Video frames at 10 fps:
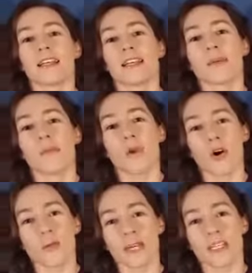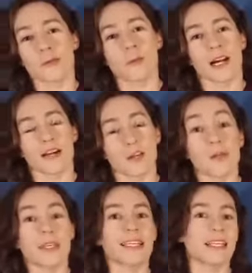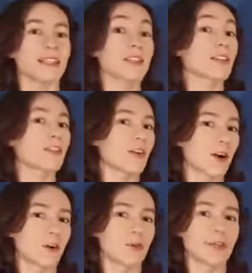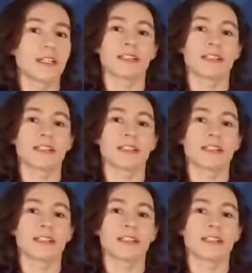The moment where you begin to know